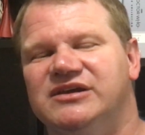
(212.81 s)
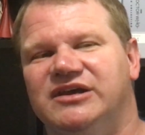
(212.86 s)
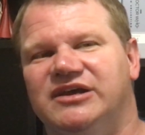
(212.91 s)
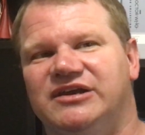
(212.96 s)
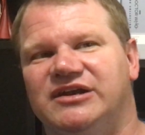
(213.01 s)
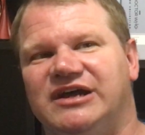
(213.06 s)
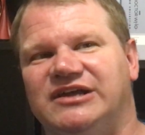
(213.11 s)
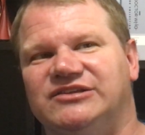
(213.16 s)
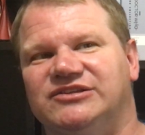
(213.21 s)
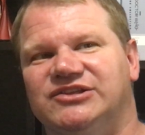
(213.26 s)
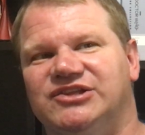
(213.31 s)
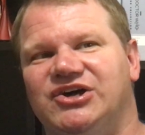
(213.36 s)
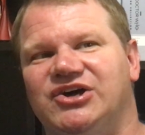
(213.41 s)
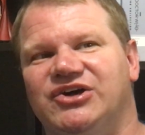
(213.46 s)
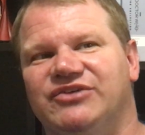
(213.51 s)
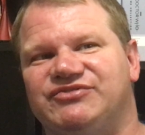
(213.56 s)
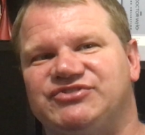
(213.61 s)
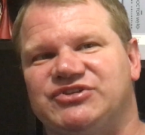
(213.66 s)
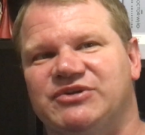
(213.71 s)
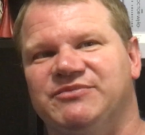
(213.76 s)
And I
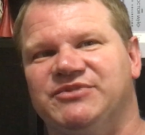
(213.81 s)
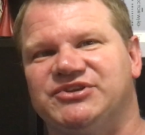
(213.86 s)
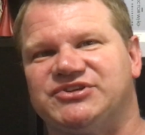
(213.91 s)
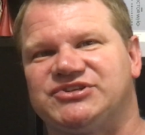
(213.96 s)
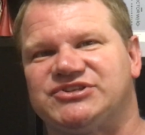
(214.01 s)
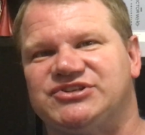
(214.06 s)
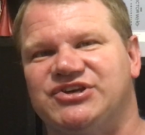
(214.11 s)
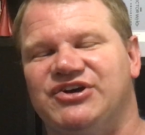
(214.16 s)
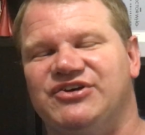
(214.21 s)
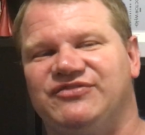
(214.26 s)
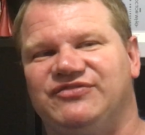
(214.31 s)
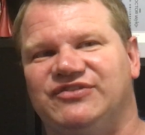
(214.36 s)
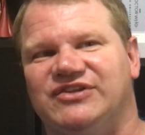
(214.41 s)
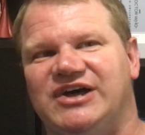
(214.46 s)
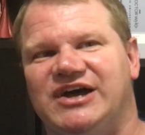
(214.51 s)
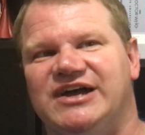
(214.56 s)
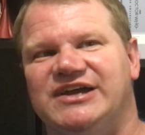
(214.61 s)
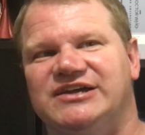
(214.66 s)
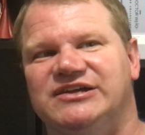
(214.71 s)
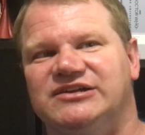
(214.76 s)
love some of the stuff
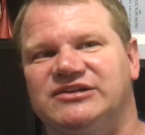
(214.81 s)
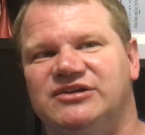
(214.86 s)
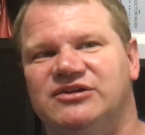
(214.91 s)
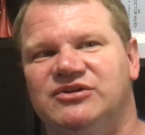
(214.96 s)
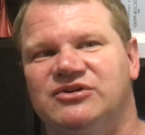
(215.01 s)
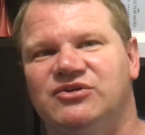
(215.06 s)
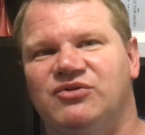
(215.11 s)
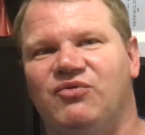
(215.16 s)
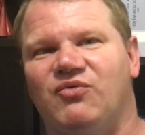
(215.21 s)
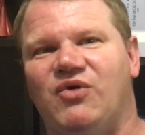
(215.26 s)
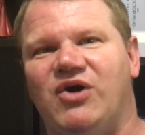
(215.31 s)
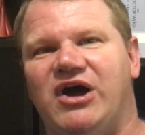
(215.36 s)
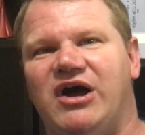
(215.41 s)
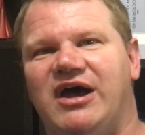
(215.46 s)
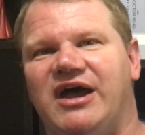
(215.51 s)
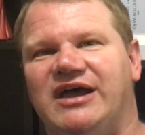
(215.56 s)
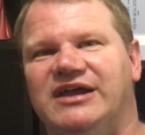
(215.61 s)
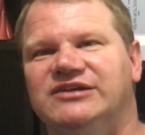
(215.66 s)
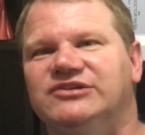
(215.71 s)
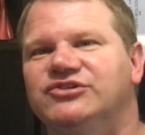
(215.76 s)
like,
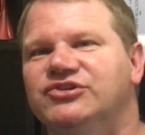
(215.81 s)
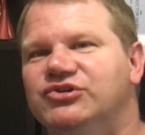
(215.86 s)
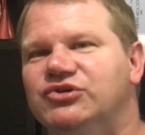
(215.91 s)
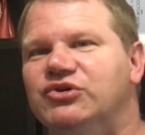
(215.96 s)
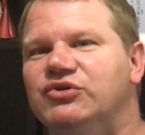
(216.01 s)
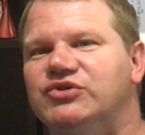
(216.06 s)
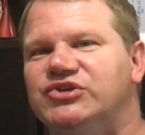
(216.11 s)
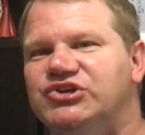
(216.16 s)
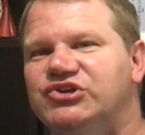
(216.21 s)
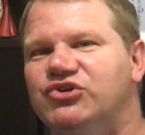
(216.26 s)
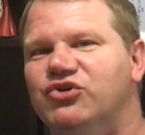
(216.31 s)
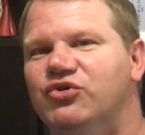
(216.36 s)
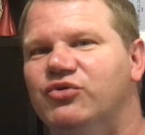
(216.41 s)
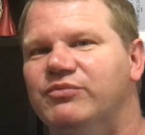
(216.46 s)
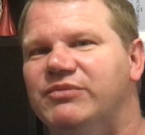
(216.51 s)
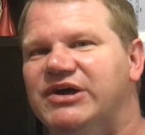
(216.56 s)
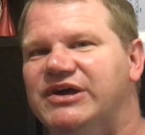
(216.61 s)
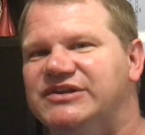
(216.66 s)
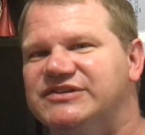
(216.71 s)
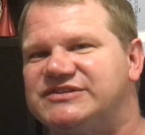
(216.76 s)
why do
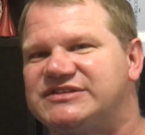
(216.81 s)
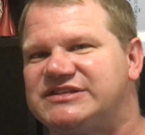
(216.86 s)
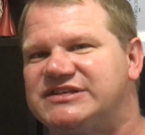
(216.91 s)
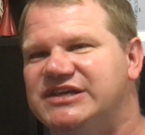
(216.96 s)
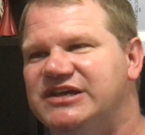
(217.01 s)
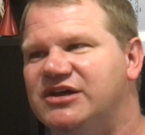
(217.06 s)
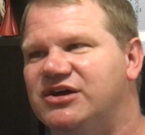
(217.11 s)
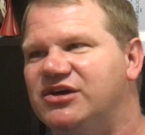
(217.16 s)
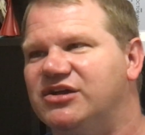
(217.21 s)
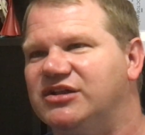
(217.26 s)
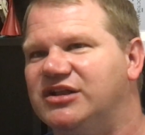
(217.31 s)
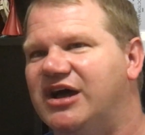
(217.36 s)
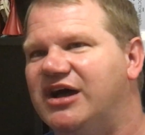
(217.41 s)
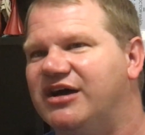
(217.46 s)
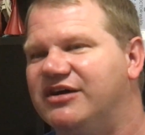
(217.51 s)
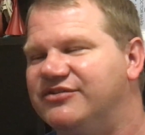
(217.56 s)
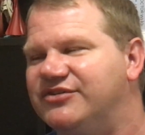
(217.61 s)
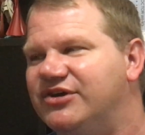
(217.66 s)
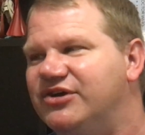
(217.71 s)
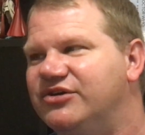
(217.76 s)
humans kill
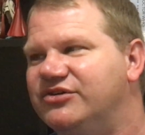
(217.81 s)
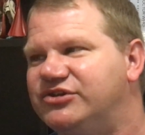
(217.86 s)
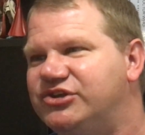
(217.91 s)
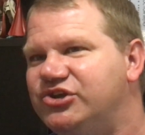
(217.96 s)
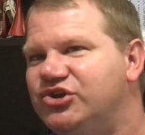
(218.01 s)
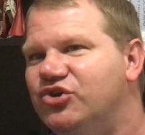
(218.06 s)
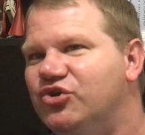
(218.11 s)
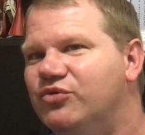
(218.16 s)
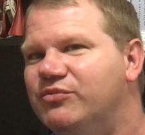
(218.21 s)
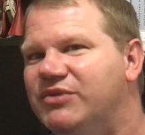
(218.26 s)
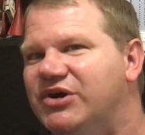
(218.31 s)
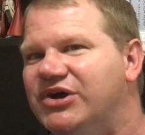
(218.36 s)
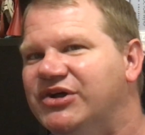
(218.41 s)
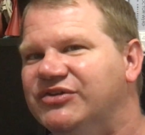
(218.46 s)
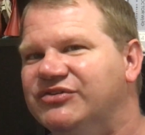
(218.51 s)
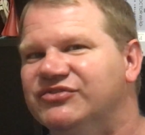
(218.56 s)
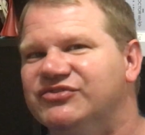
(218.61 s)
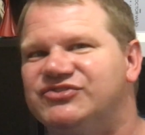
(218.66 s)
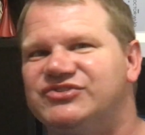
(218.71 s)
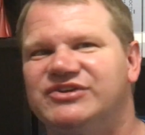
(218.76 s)
other
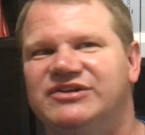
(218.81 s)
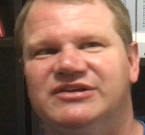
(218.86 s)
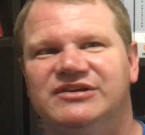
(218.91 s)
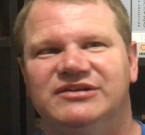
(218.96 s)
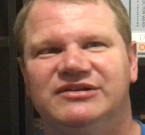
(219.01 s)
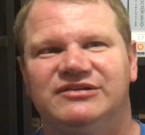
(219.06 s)
humans?